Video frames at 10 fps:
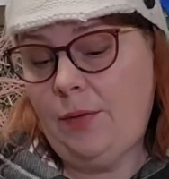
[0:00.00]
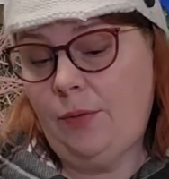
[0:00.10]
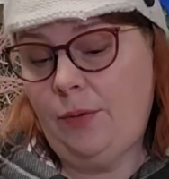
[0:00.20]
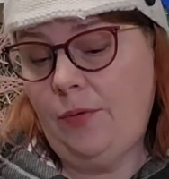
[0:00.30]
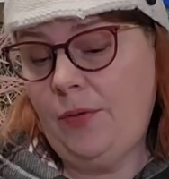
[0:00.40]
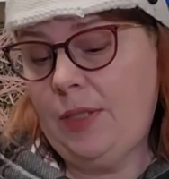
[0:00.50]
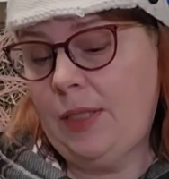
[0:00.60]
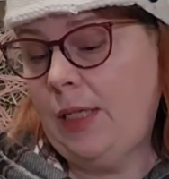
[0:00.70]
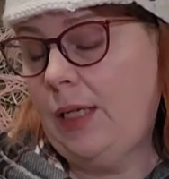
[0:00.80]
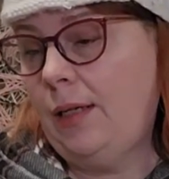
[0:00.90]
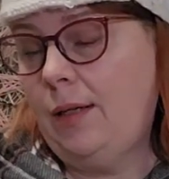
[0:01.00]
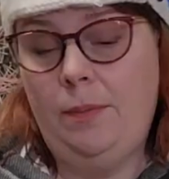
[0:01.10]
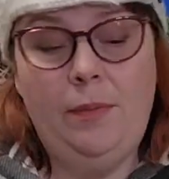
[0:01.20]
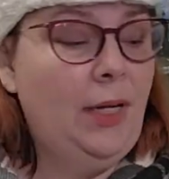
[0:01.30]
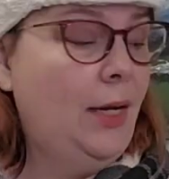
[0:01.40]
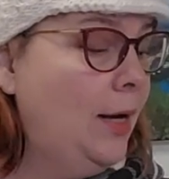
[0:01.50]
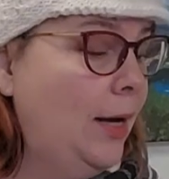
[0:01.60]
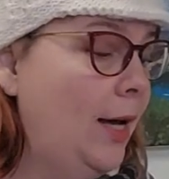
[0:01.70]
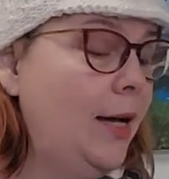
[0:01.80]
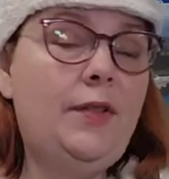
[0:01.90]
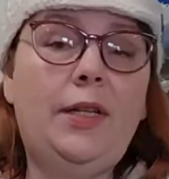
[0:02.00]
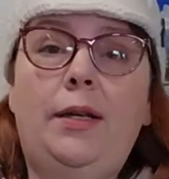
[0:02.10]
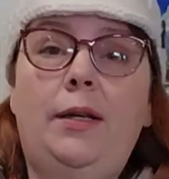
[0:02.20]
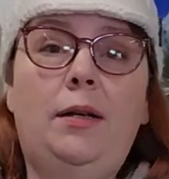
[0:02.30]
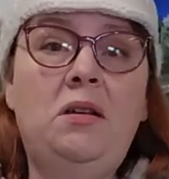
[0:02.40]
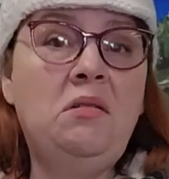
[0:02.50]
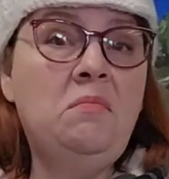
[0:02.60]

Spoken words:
of roofs. I've done